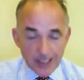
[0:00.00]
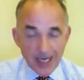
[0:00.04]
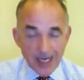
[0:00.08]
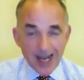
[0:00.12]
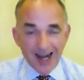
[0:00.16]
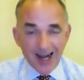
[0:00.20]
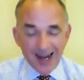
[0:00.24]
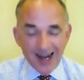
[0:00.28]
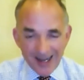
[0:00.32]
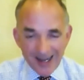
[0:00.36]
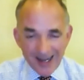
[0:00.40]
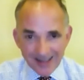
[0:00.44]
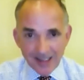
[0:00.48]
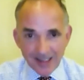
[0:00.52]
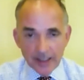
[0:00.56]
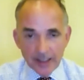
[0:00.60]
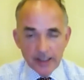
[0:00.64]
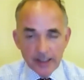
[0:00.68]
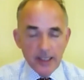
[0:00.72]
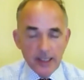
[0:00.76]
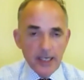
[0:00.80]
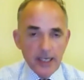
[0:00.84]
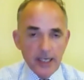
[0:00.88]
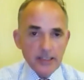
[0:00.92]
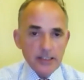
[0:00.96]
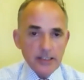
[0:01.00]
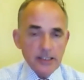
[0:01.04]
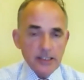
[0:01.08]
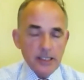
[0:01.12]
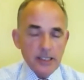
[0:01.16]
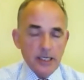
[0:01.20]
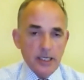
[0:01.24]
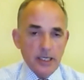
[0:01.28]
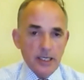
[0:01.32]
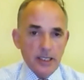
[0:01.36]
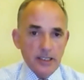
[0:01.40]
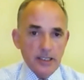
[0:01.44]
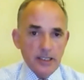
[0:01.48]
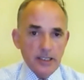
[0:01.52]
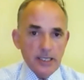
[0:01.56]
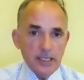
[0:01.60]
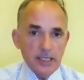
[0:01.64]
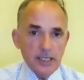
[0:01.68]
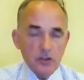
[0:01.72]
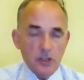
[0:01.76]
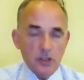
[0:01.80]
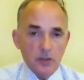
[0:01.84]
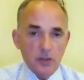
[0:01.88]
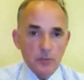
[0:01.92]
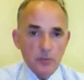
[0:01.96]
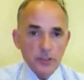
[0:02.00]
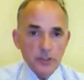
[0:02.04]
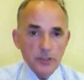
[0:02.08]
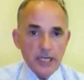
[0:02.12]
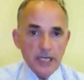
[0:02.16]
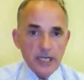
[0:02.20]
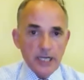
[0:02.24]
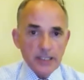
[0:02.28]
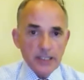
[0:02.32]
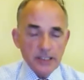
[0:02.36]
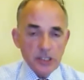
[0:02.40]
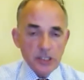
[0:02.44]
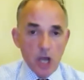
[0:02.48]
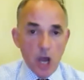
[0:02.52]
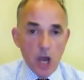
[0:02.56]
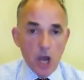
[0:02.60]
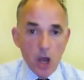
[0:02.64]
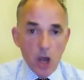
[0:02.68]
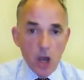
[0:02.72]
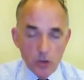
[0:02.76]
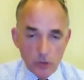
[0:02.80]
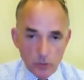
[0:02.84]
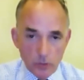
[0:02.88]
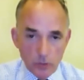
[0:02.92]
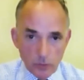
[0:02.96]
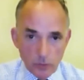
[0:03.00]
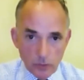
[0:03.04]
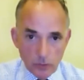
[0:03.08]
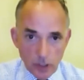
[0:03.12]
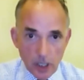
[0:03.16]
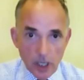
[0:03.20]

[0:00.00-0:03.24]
unlike the SEISS grant, which has its own